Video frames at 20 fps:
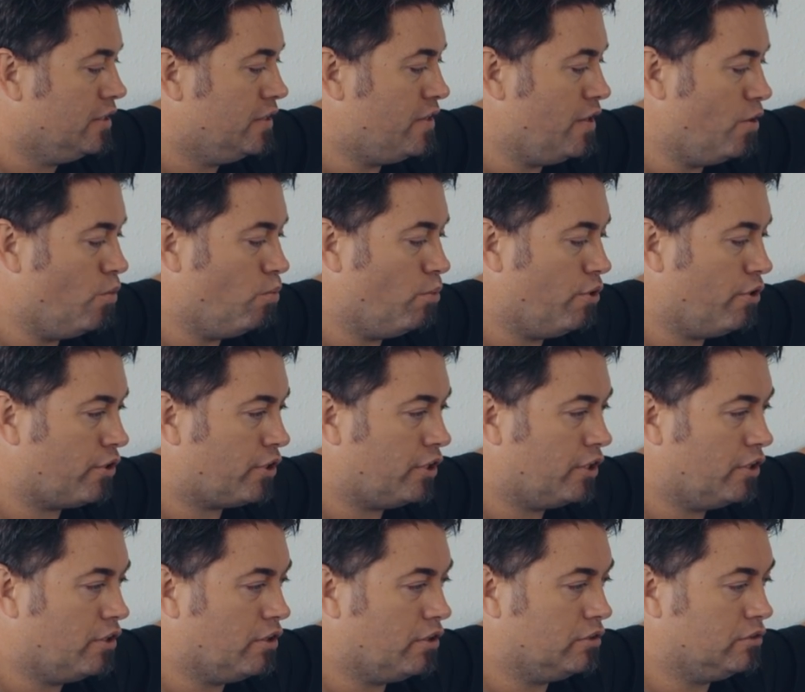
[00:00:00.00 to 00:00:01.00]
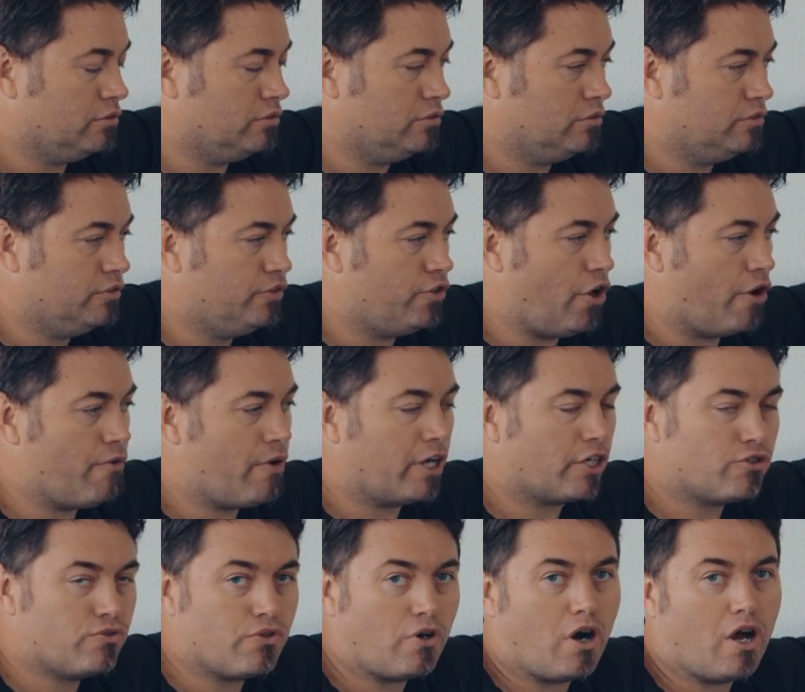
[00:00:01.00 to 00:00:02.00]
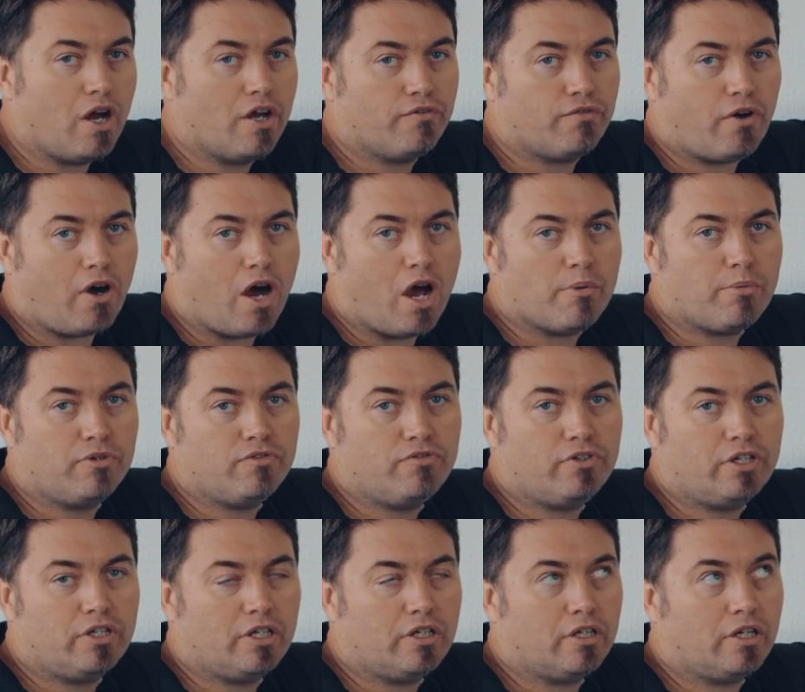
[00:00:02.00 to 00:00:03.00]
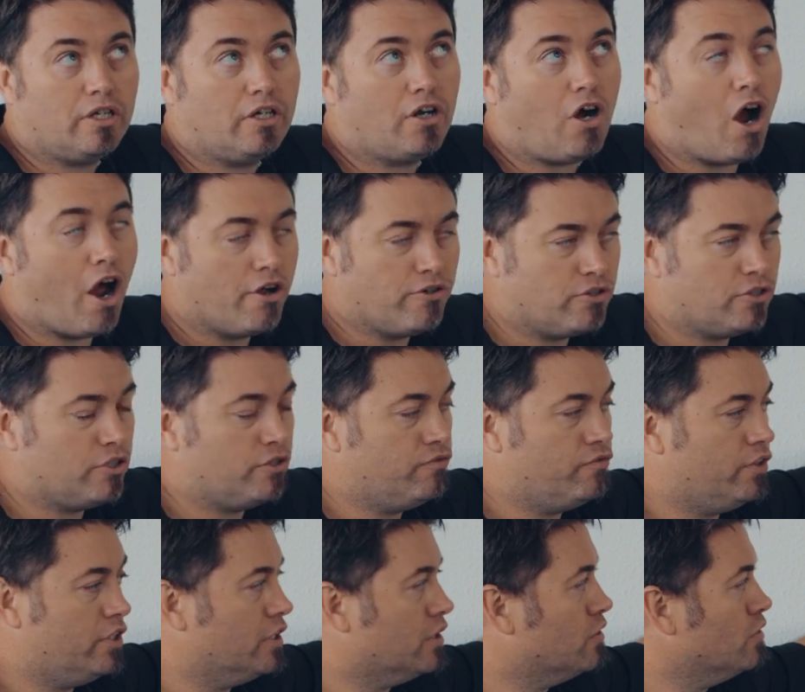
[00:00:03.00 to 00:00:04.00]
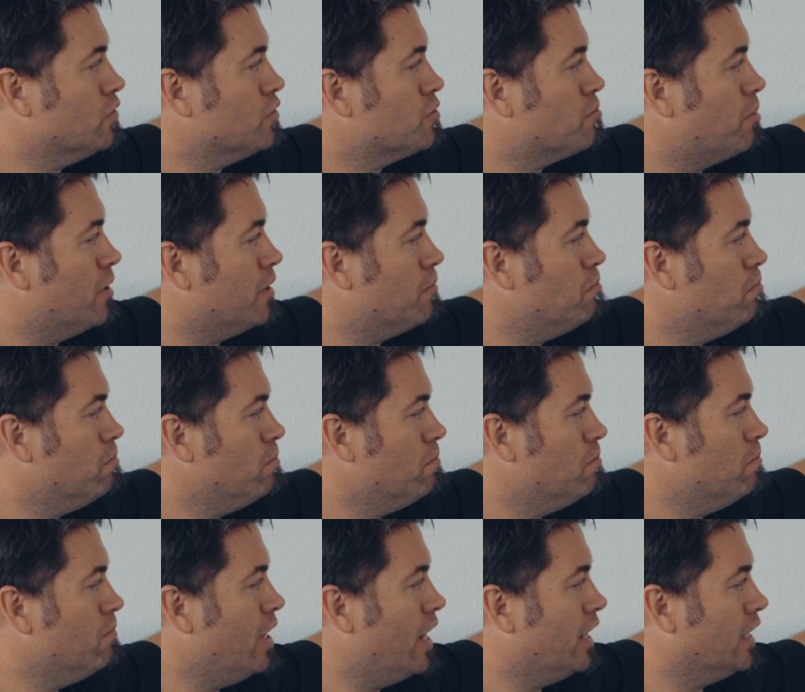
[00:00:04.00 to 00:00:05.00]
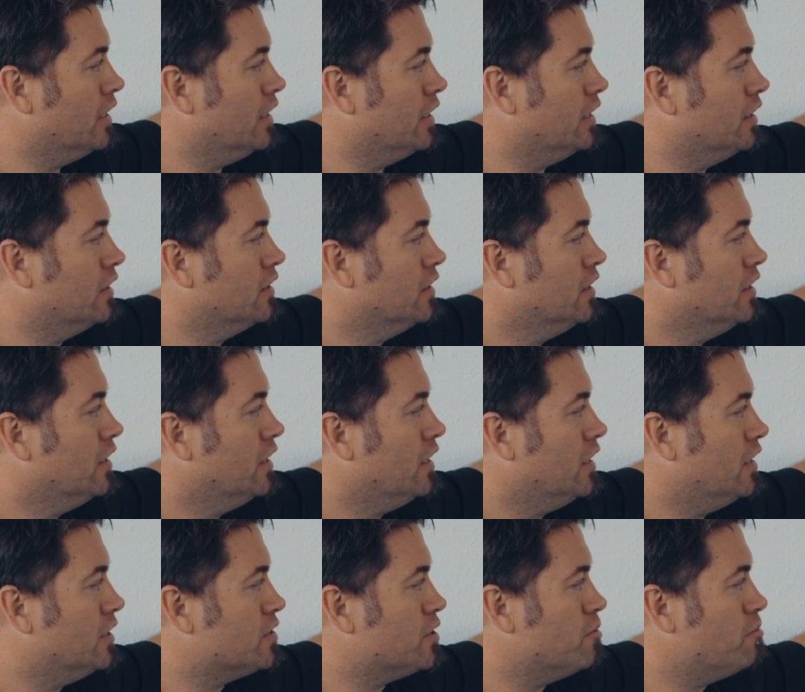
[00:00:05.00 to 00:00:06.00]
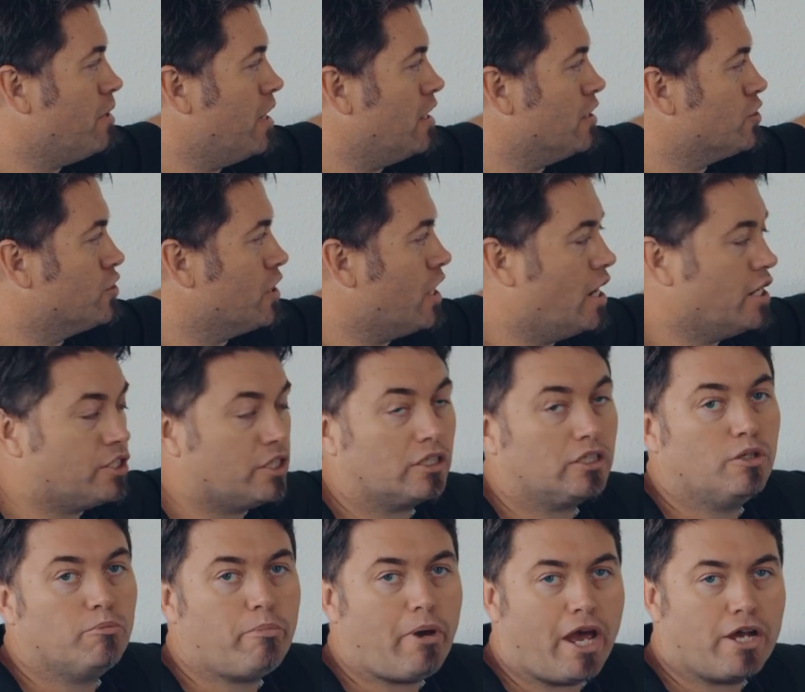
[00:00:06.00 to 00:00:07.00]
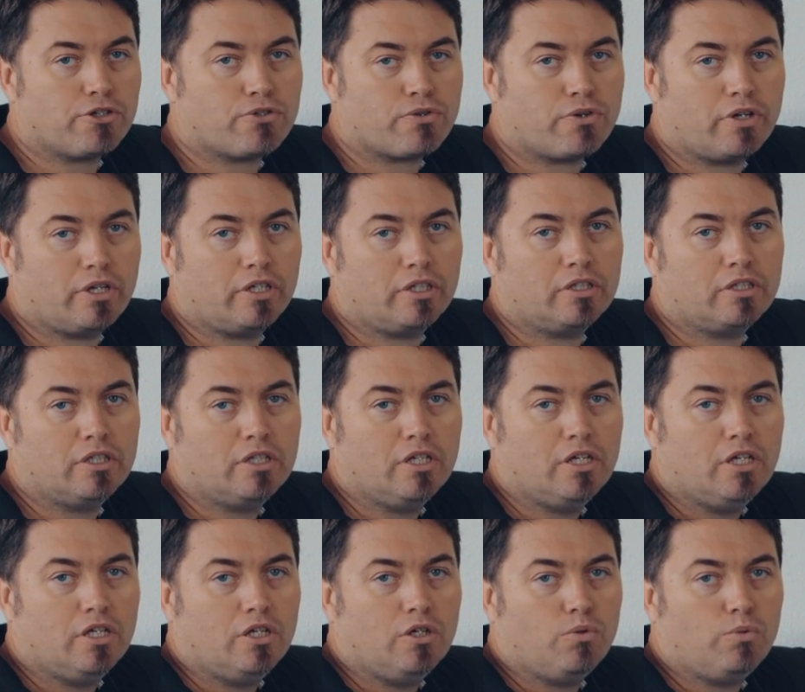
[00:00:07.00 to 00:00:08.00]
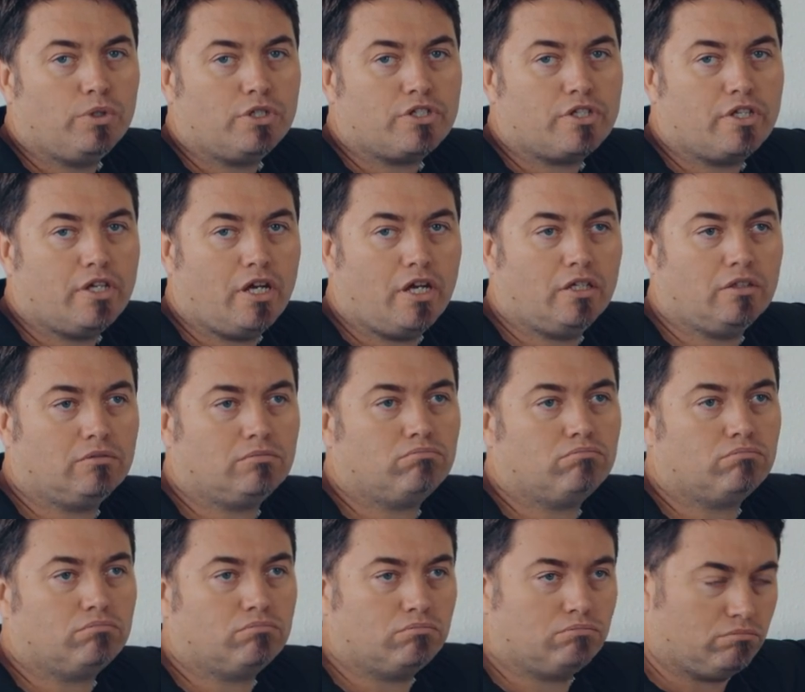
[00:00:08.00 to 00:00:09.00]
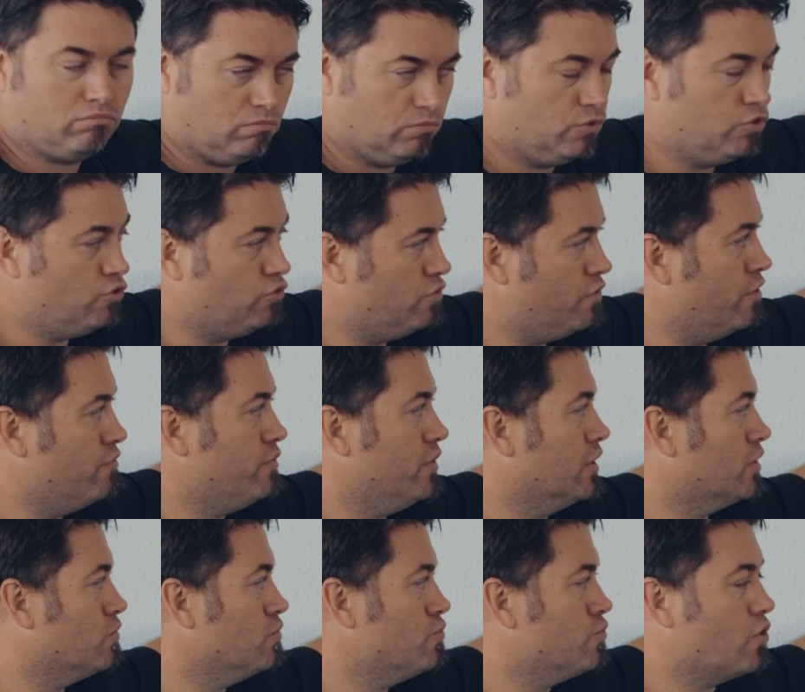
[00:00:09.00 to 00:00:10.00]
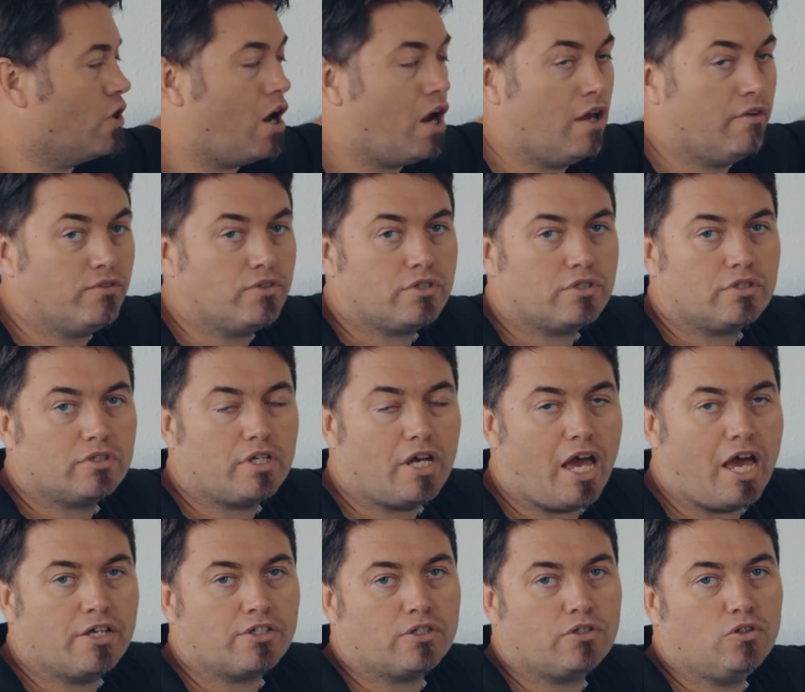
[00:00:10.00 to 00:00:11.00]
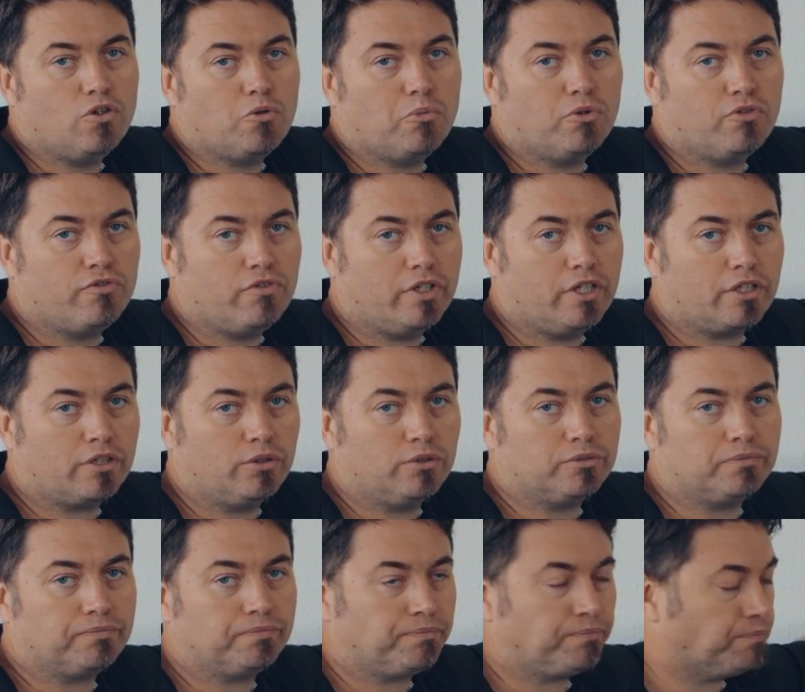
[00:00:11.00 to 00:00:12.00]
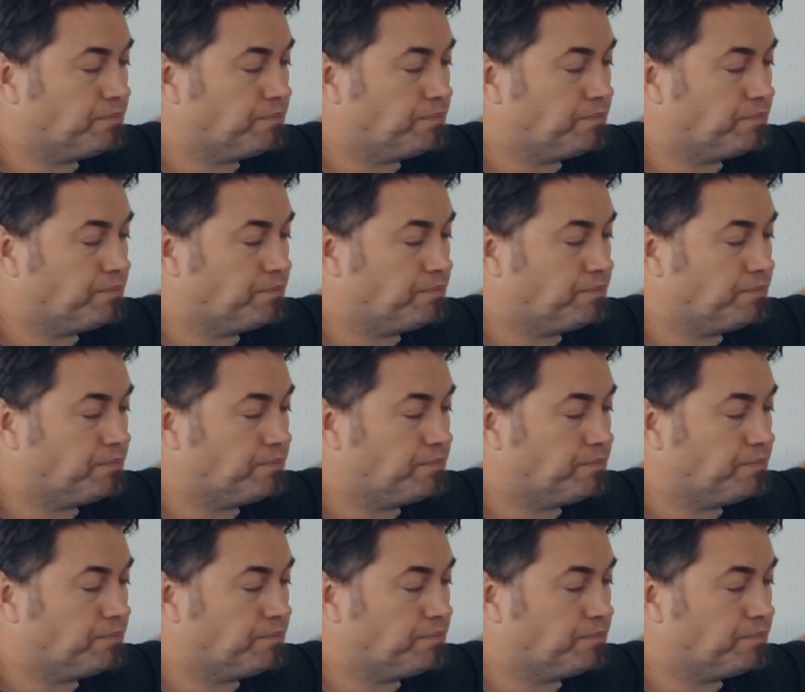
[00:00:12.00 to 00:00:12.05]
they're working on direct drive hydrogen vehicles, but mainly it's about charging the battery, which then the vehicle drives as a normal vehicle.